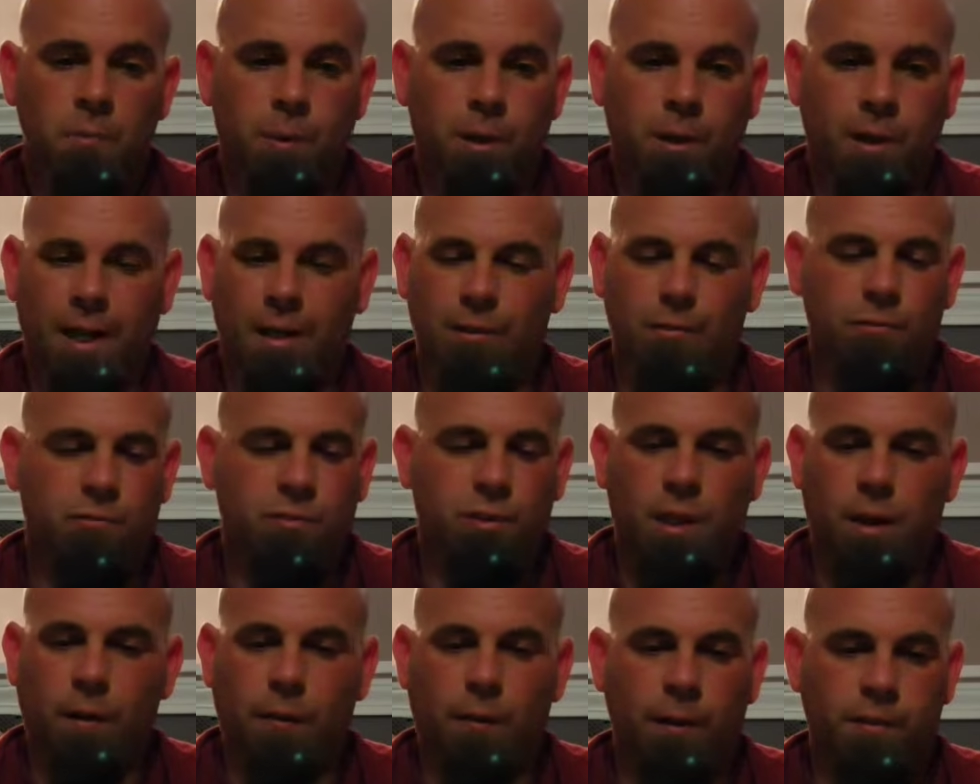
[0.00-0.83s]
But I
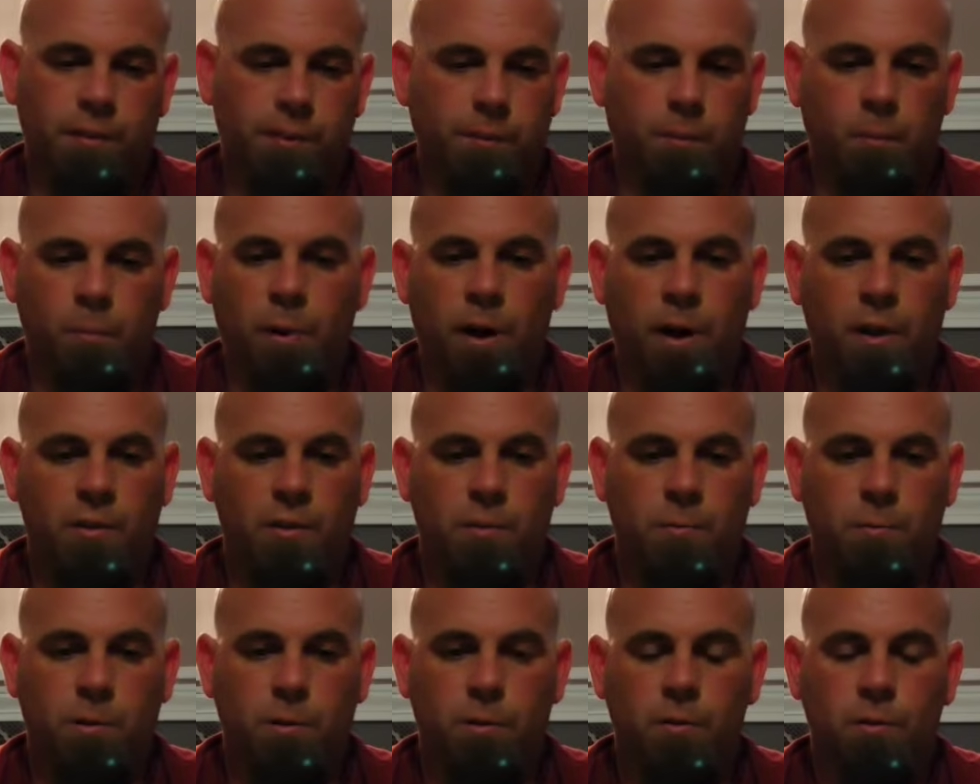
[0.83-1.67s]
don't see how that's even
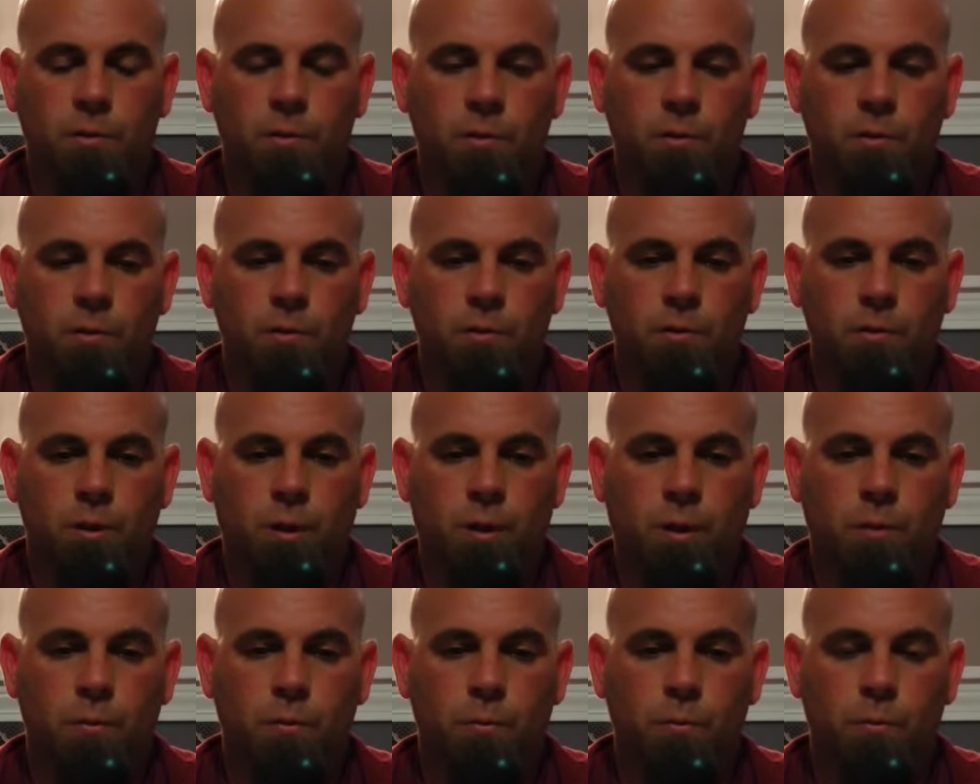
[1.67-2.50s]
possible,
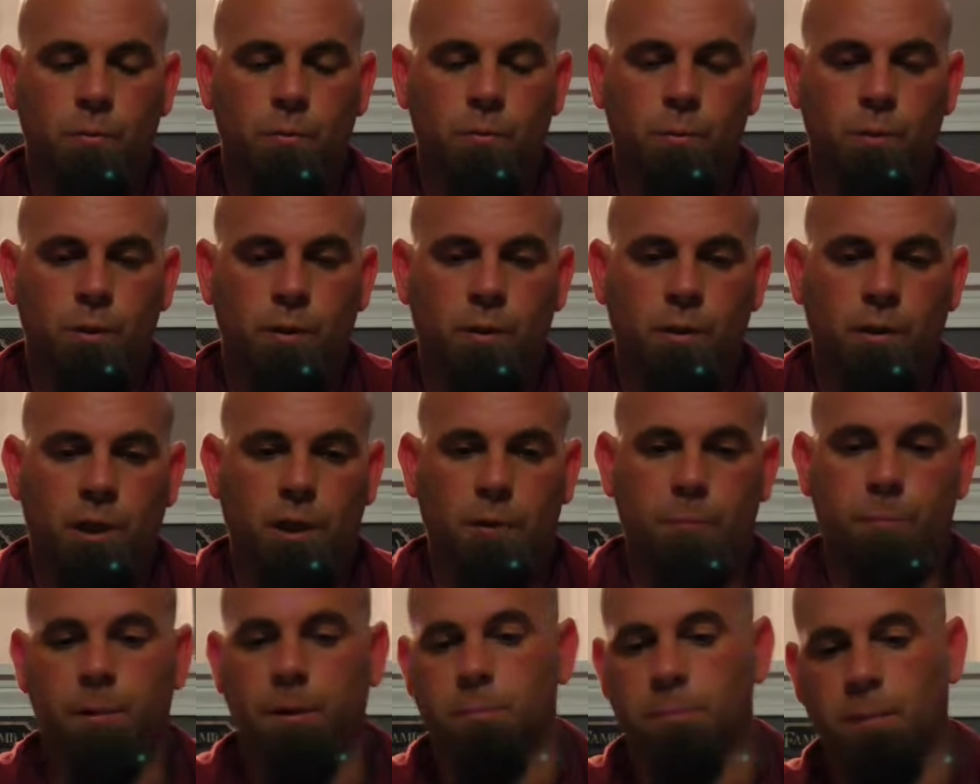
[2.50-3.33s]
with the
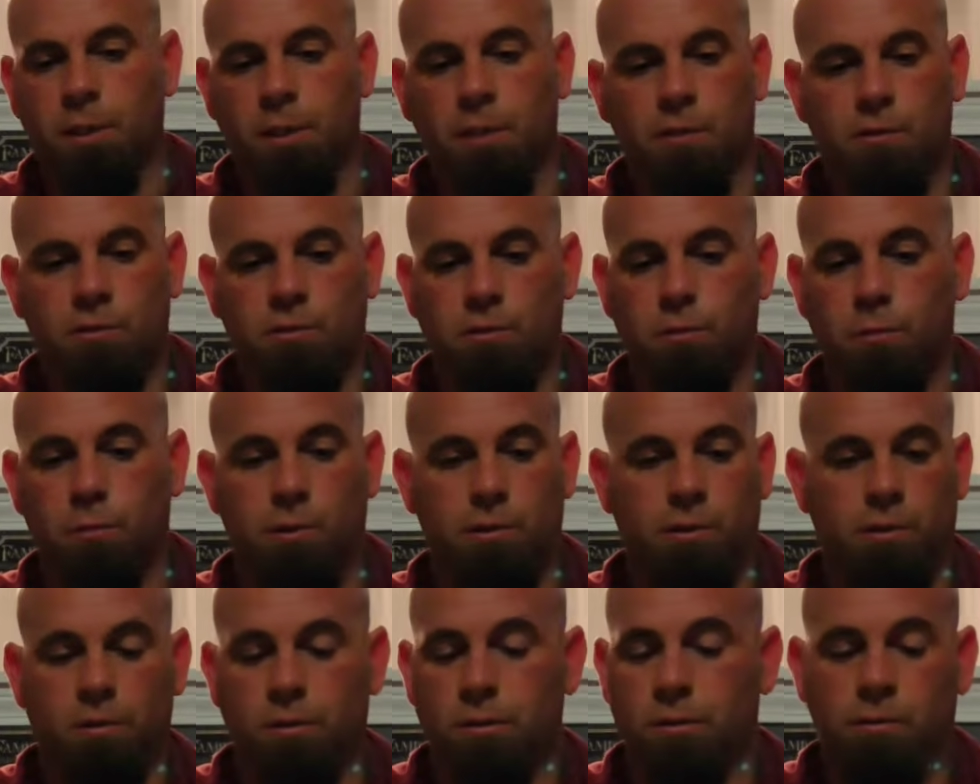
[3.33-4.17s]
cockpit being,
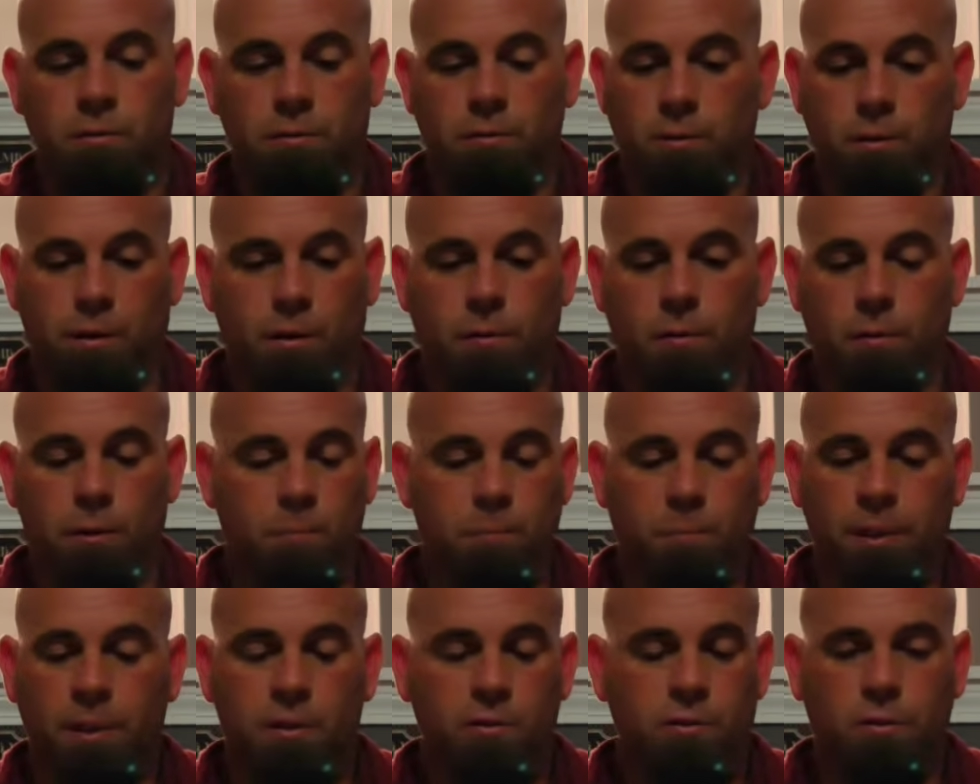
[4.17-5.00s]

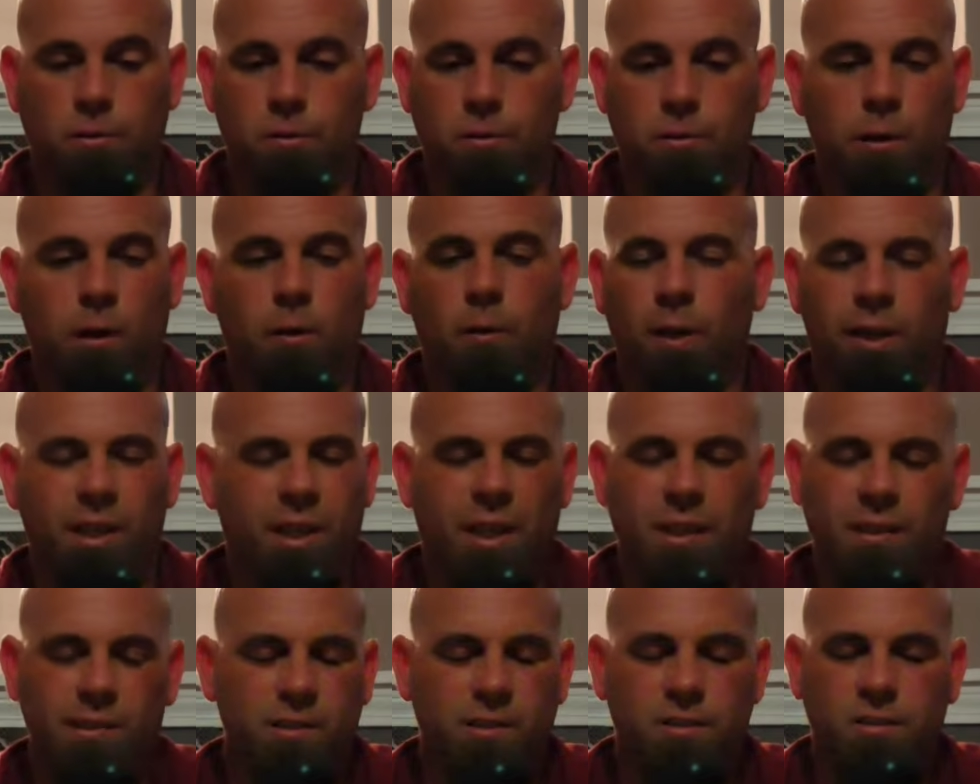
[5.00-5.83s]
it being so low.
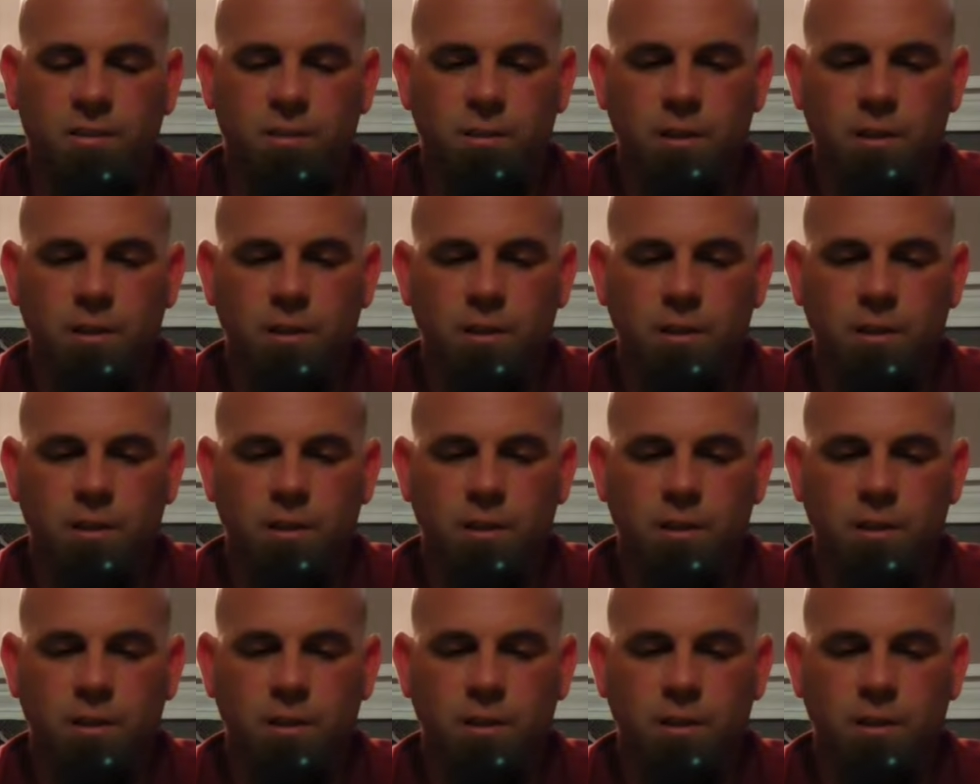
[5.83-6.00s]
I